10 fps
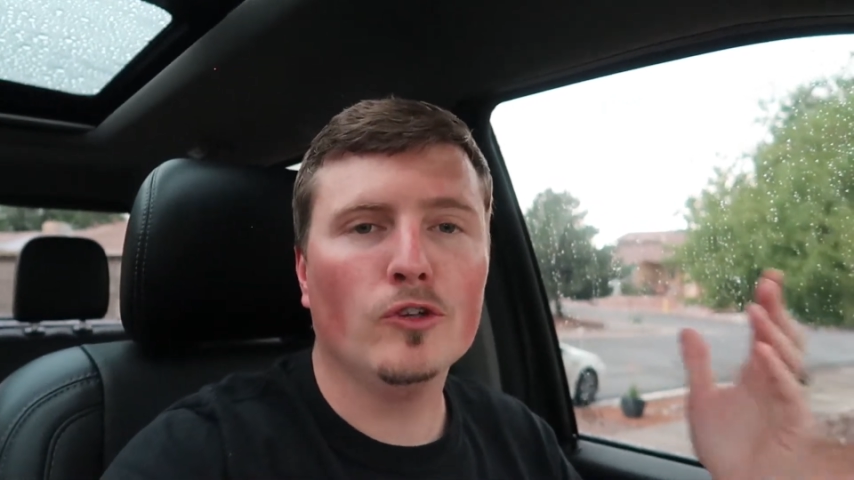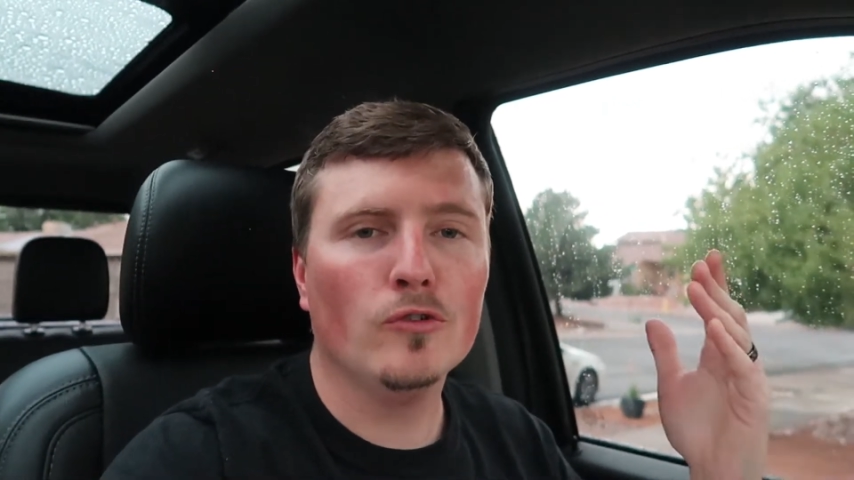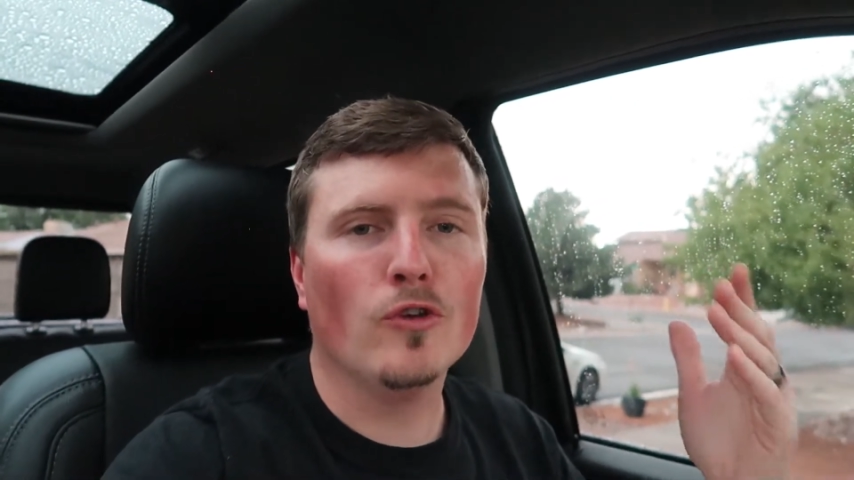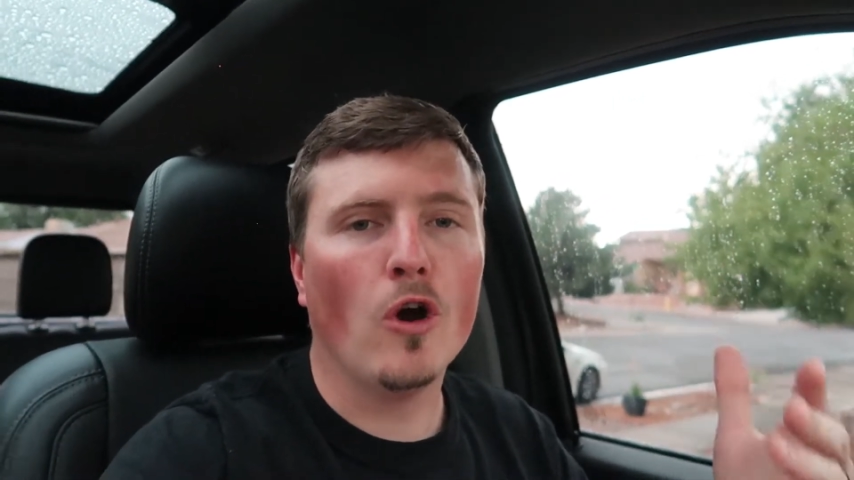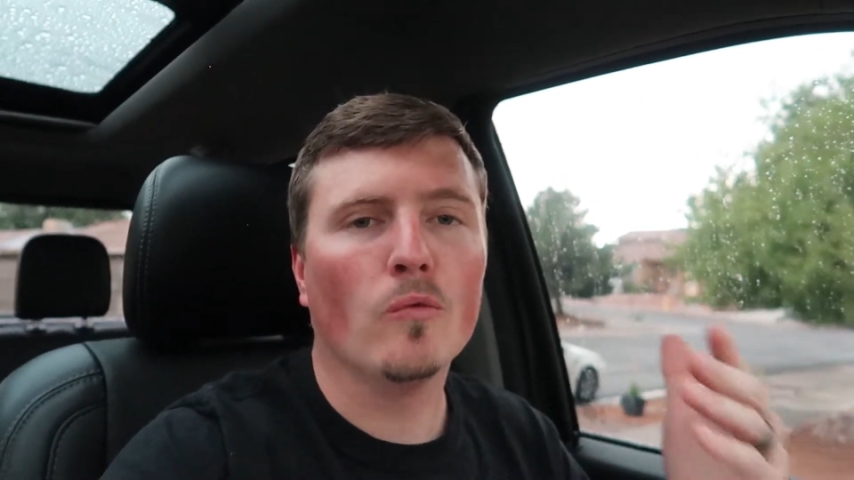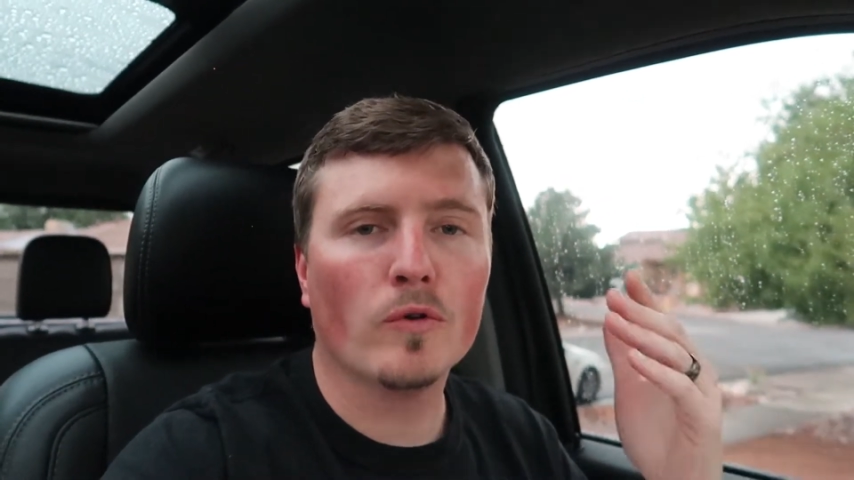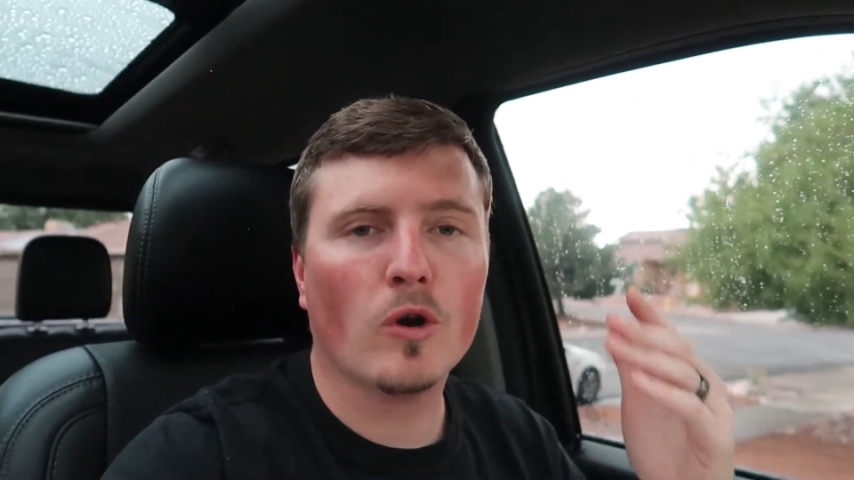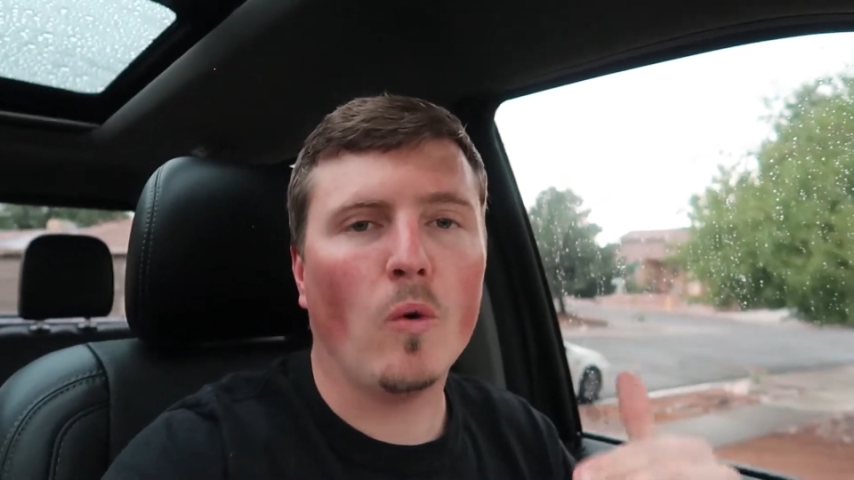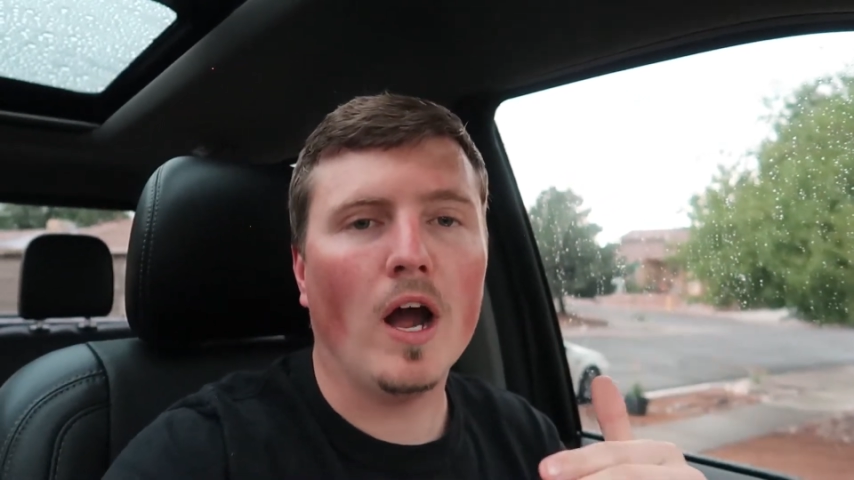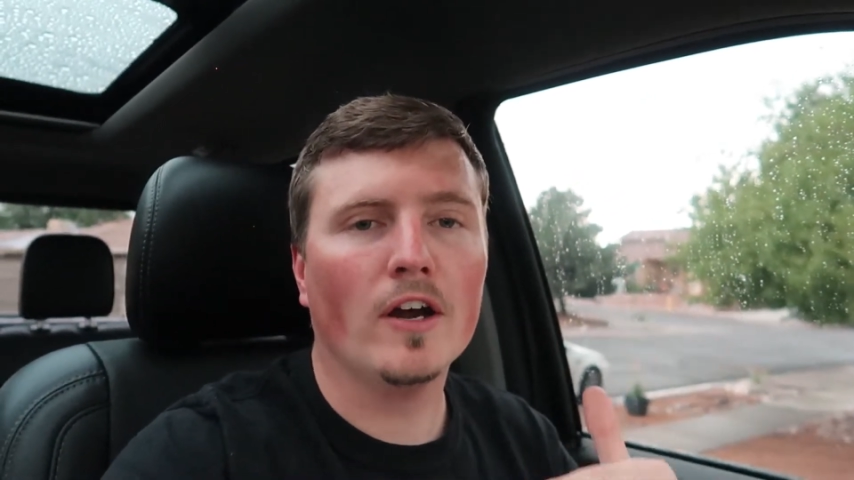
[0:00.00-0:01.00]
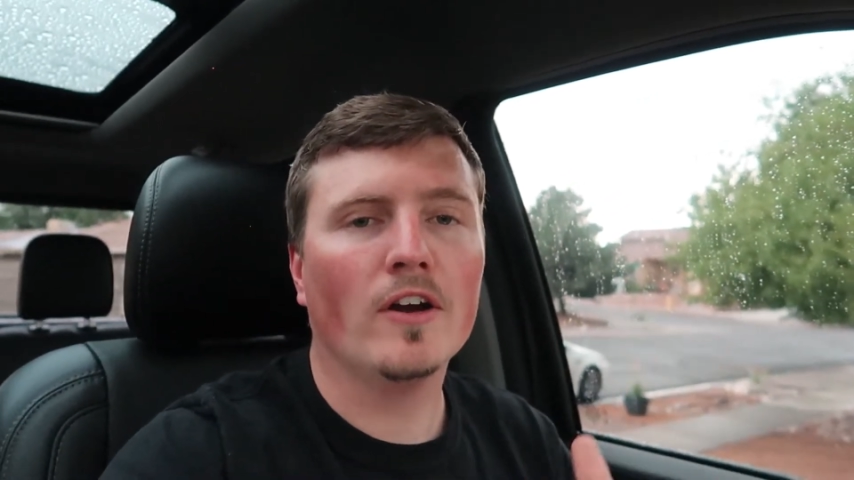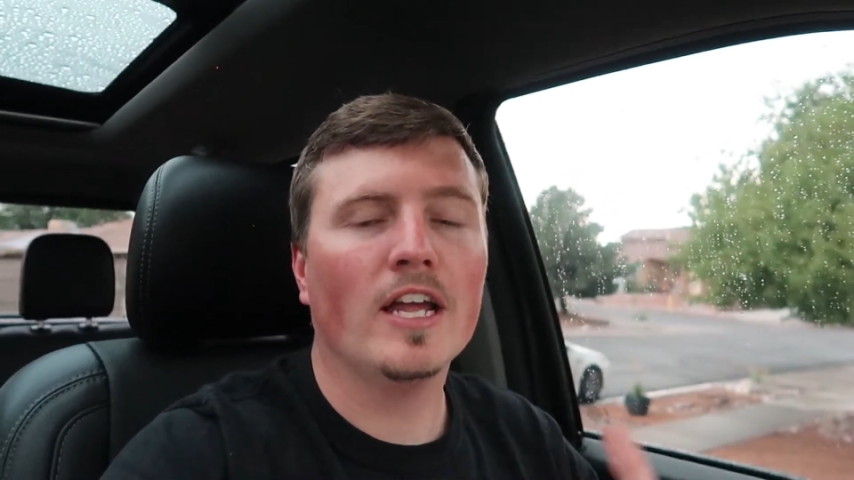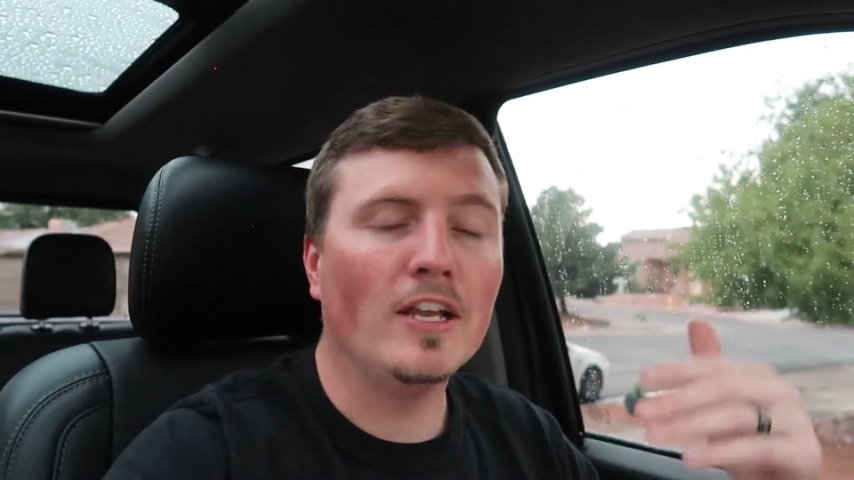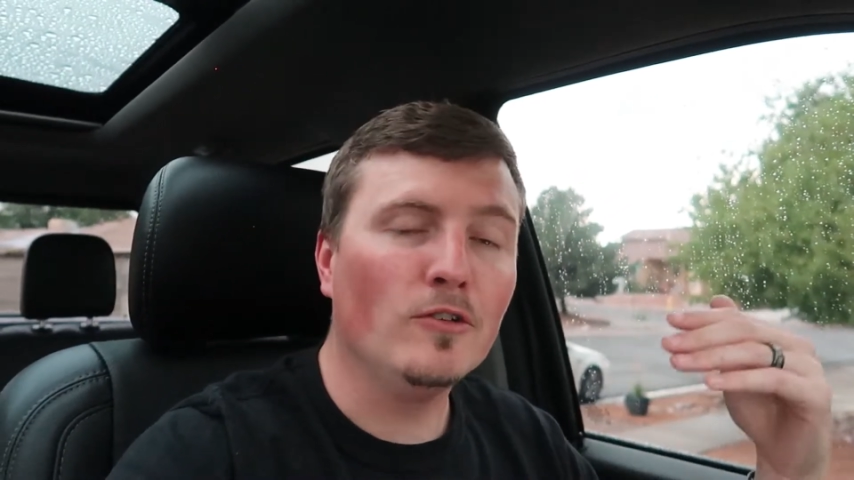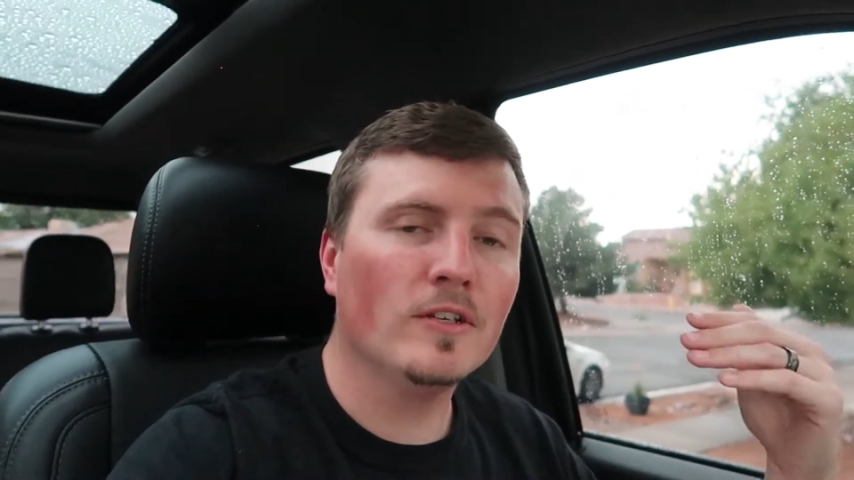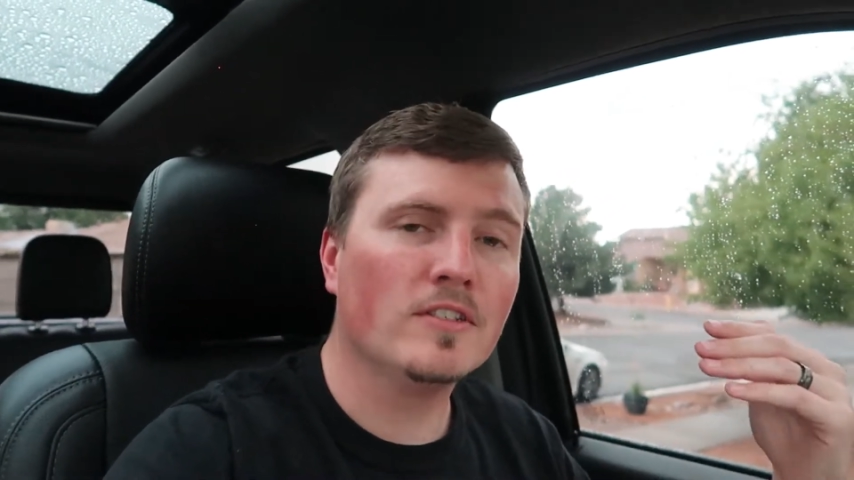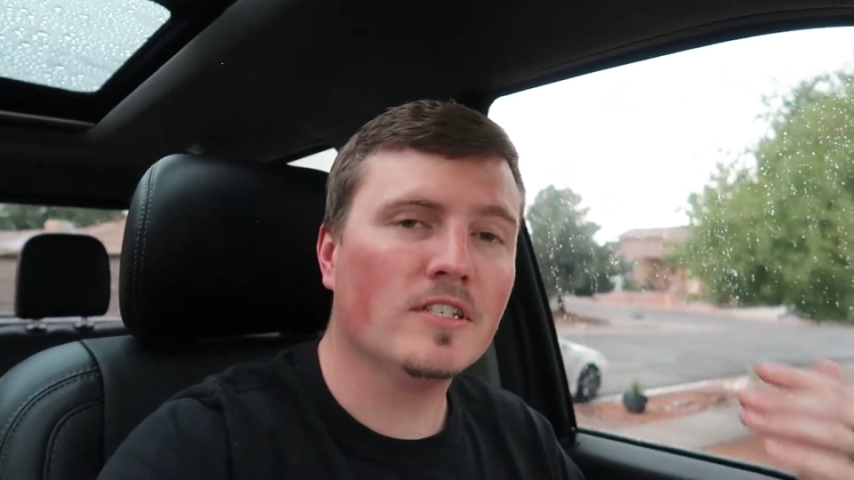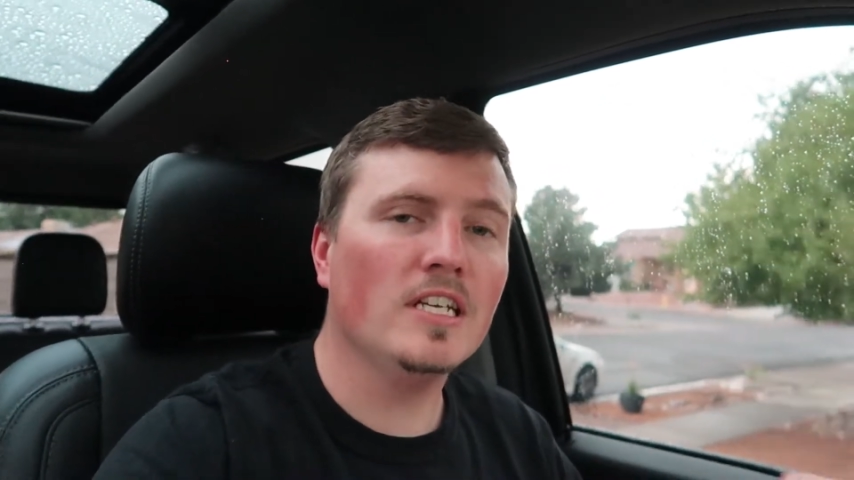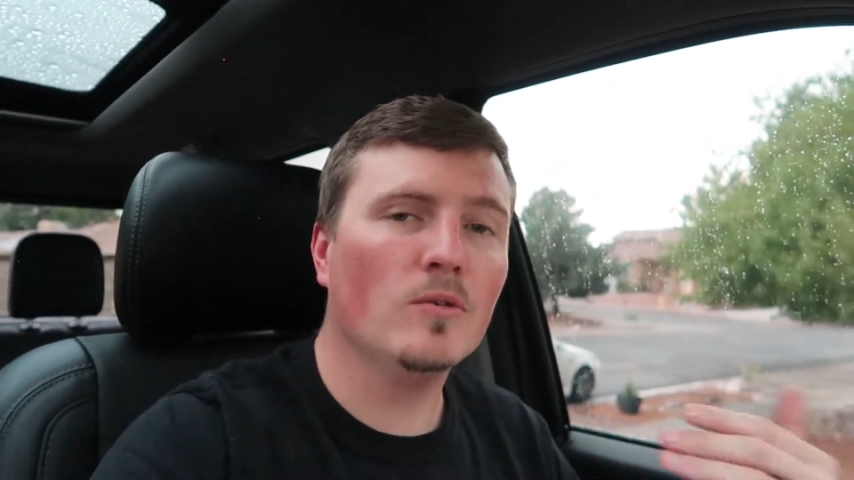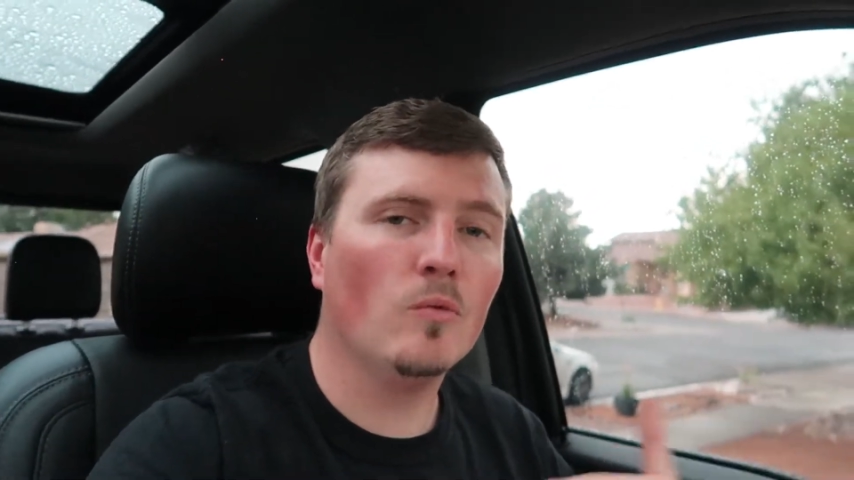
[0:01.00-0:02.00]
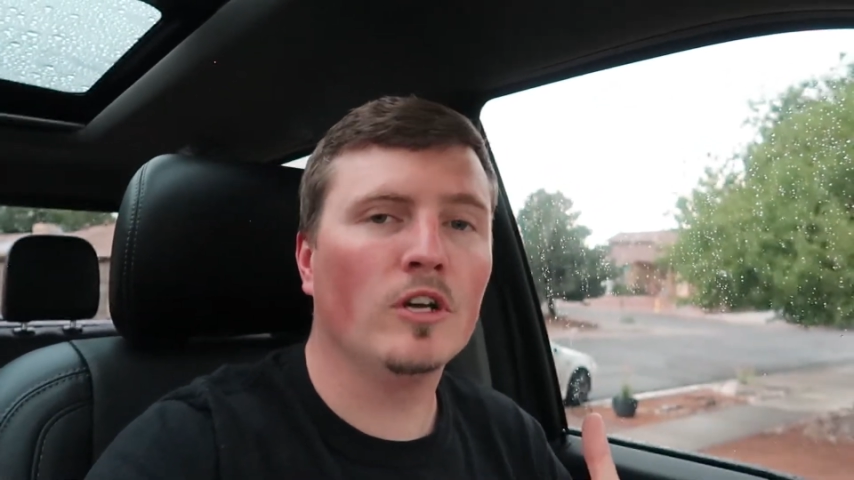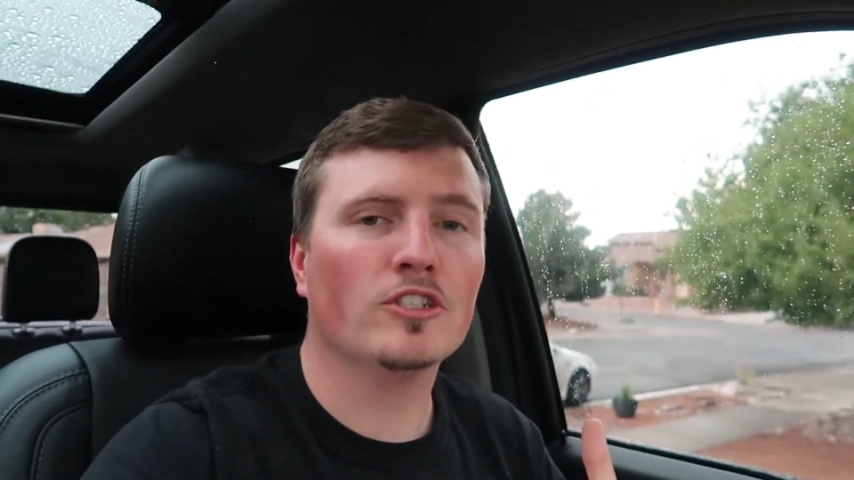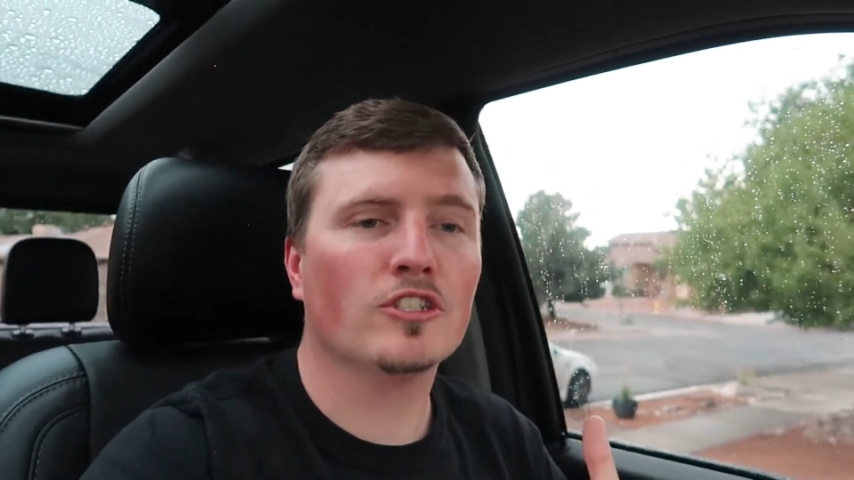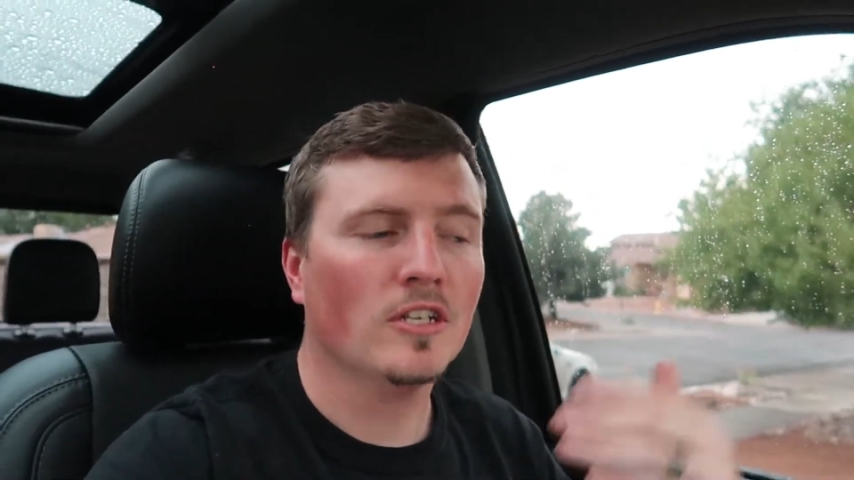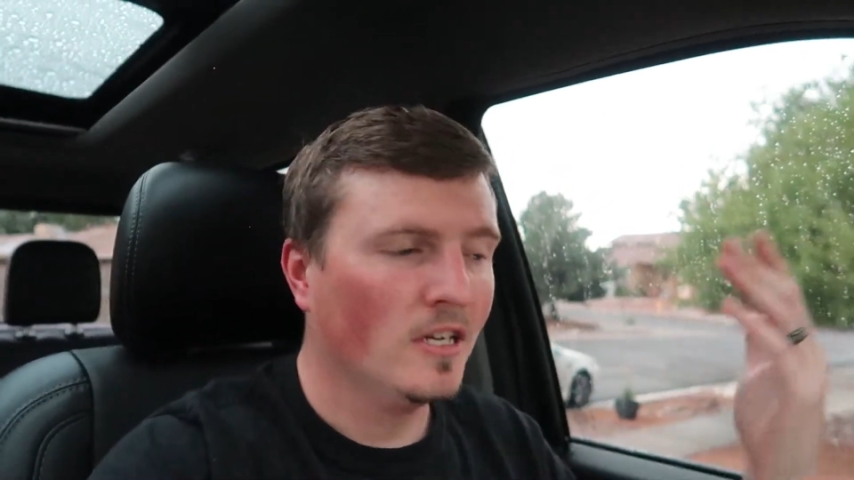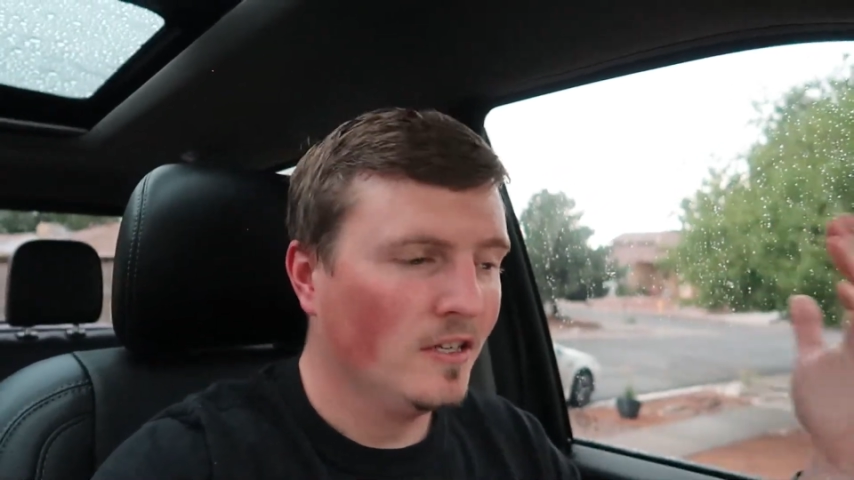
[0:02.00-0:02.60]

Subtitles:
you don't require it, and you can see it, which,